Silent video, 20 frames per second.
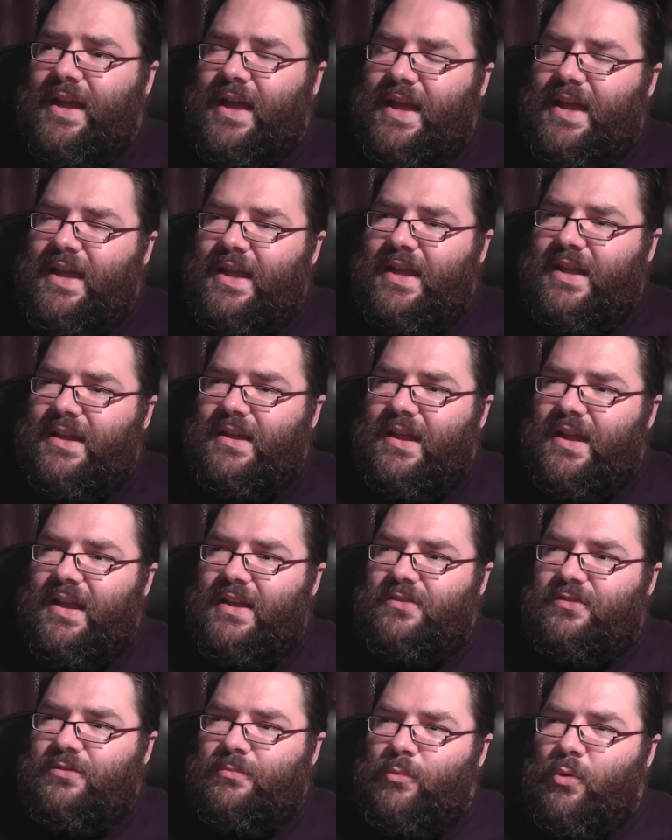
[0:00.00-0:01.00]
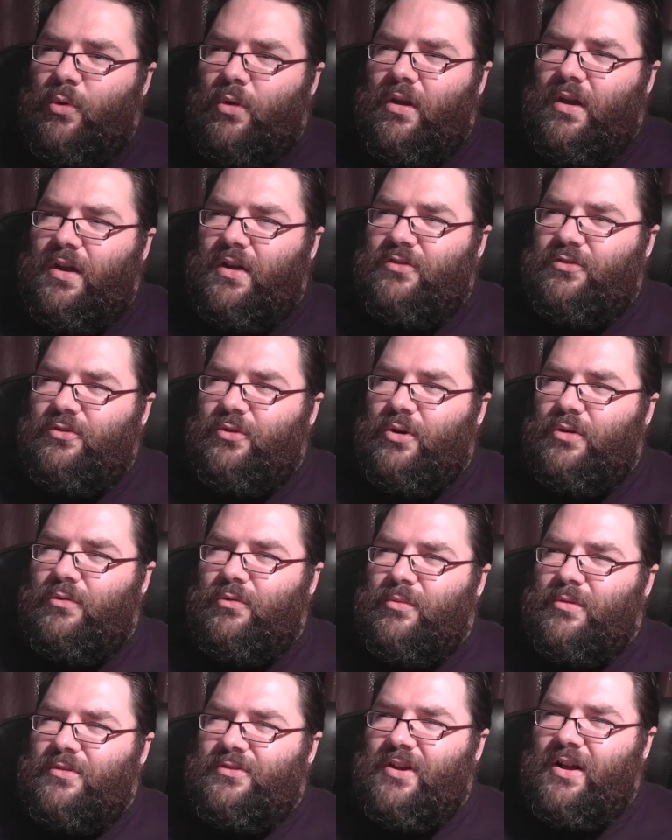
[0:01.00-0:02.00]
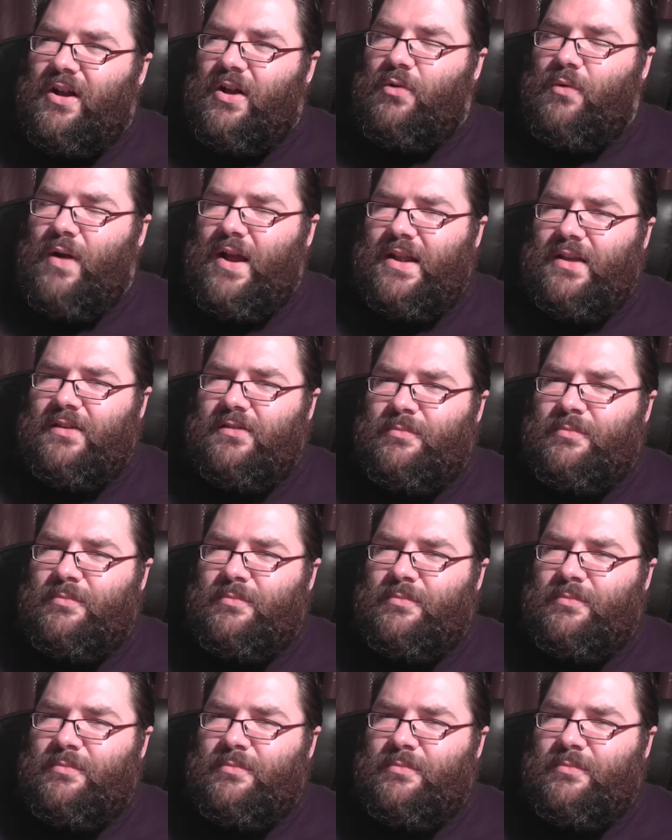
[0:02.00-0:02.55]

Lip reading: It's more like a sort of, almost like a Granny